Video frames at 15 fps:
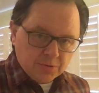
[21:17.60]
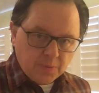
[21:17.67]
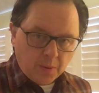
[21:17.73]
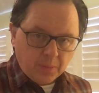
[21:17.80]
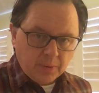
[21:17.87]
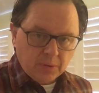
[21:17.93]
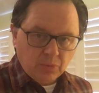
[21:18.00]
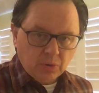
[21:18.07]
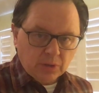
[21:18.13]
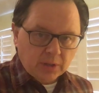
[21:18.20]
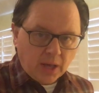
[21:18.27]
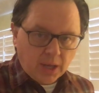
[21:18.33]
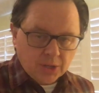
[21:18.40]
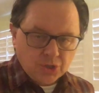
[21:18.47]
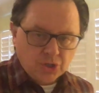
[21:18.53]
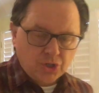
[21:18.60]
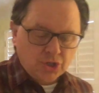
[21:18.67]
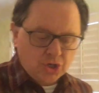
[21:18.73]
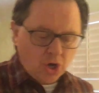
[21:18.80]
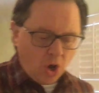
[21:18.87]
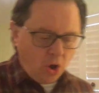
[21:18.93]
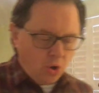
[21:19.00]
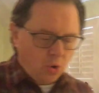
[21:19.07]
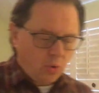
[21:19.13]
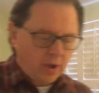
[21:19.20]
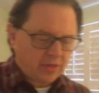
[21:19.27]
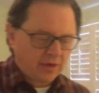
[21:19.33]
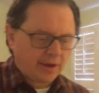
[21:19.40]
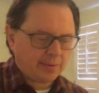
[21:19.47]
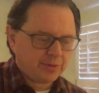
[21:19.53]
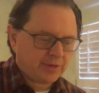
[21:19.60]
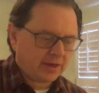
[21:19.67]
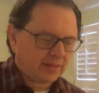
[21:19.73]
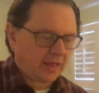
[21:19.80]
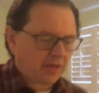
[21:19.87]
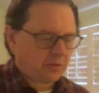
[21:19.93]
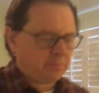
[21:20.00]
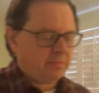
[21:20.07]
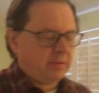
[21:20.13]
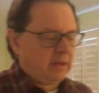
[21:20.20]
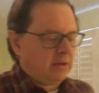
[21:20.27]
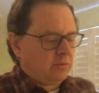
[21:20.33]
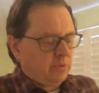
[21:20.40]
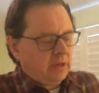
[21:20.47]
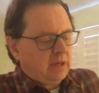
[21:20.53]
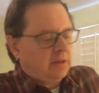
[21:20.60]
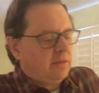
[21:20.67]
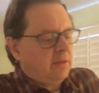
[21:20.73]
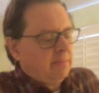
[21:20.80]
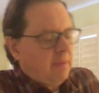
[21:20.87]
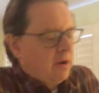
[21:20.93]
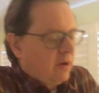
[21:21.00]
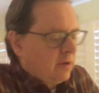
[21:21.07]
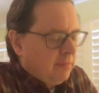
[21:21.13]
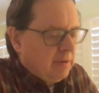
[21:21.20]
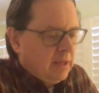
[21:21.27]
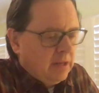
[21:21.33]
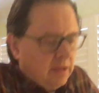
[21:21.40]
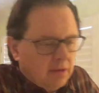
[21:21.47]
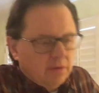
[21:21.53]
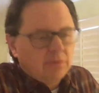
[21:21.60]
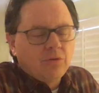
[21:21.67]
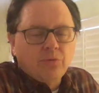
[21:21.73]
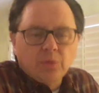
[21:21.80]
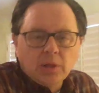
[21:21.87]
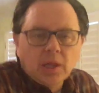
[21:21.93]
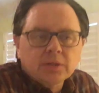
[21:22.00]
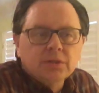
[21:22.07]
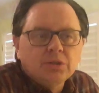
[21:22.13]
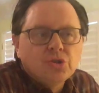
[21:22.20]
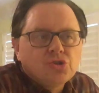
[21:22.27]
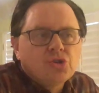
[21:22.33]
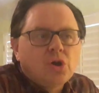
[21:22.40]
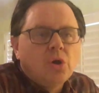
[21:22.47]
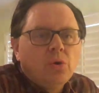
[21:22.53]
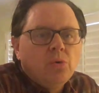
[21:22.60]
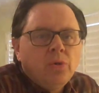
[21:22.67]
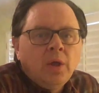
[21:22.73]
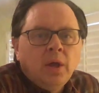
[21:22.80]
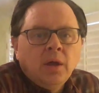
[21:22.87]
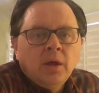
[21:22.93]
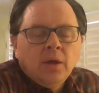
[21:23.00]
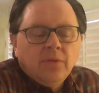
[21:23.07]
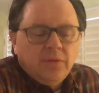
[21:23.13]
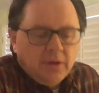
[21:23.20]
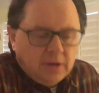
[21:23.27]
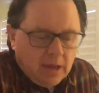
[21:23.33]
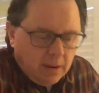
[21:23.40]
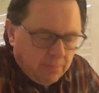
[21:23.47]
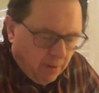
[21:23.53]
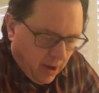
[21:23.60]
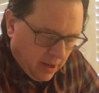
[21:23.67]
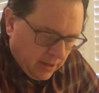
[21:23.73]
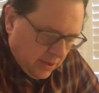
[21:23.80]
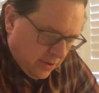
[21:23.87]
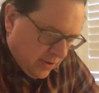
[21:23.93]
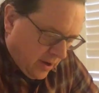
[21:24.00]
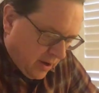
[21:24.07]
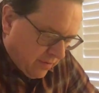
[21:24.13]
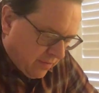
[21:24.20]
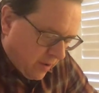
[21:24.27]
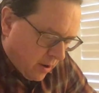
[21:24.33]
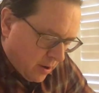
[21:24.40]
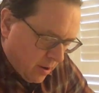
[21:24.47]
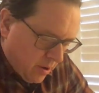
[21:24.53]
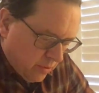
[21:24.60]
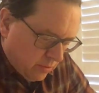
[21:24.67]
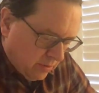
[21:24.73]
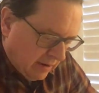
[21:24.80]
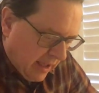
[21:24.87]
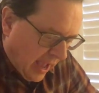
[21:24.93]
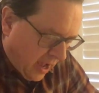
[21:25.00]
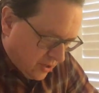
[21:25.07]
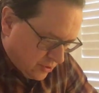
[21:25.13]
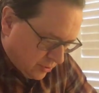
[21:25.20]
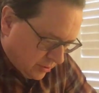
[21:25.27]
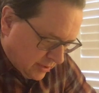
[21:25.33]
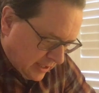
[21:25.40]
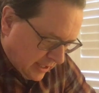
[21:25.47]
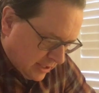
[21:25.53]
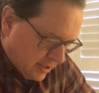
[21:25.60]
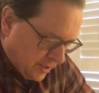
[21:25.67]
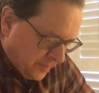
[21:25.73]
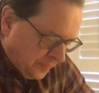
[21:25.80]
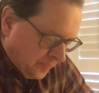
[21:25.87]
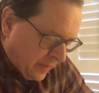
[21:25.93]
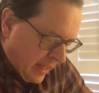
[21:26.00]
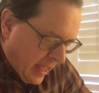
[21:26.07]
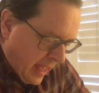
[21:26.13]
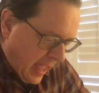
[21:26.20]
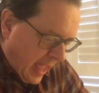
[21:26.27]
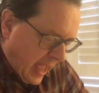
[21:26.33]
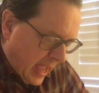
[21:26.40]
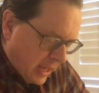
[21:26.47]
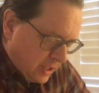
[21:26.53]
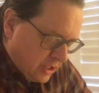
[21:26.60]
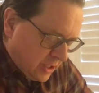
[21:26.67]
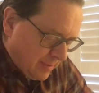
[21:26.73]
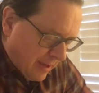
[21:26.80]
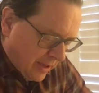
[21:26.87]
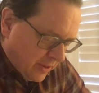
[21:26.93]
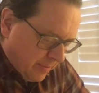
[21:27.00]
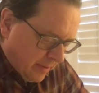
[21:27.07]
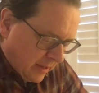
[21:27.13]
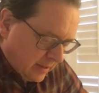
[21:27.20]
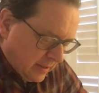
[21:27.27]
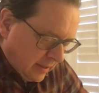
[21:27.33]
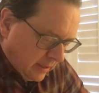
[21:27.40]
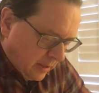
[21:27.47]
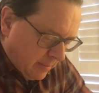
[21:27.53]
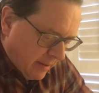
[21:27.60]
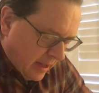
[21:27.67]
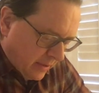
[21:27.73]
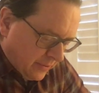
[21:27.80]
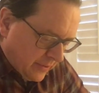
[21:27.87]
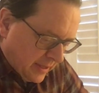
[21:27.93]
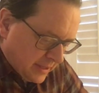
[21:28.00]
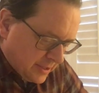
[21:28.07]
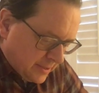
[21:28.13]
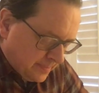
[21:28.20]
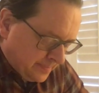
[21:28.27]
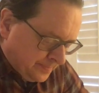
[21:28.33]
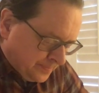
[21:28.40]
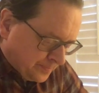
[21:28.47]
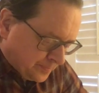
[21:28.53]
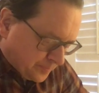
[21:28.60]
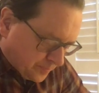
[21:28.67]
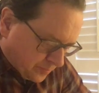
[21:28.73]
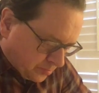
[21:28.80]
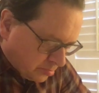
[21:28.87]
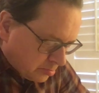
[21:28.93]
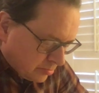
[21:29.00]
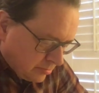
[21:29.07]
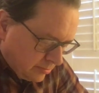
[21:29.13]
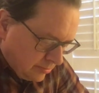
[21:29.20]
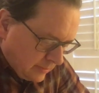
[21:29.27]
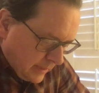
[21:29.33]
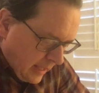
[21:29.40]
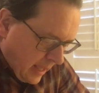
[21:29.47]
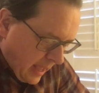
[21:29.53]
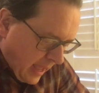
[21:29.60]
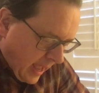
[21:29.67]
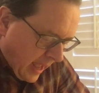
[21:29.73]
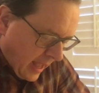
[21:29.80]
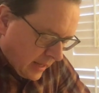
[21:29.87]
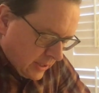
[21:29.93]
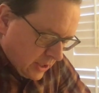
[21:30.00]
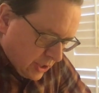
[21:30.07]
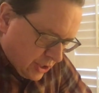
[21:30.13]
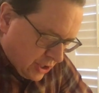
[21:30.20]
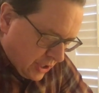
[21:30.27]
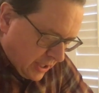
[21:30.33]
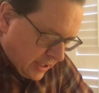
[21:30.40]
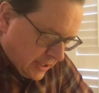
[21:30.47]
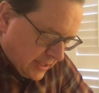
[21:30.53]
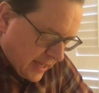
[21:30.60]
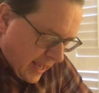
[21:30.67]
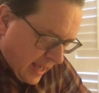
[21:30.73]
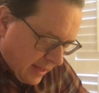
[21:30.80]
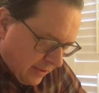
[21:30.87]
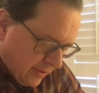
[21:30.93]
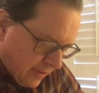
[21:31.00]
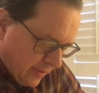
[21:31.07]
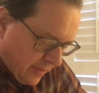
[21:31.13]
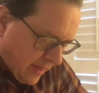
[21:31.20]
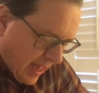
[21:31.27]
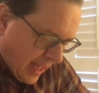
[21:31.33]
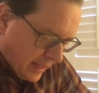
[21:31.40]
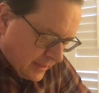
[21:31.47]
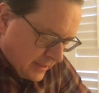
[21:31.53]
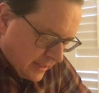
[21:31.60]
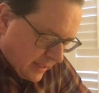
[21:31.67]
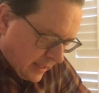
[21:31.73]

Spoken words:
but we will not show, as I was saying last week, the American media is reluctant to show the dead bodies of our own casualties. And she makes a big deal about this. And she says that,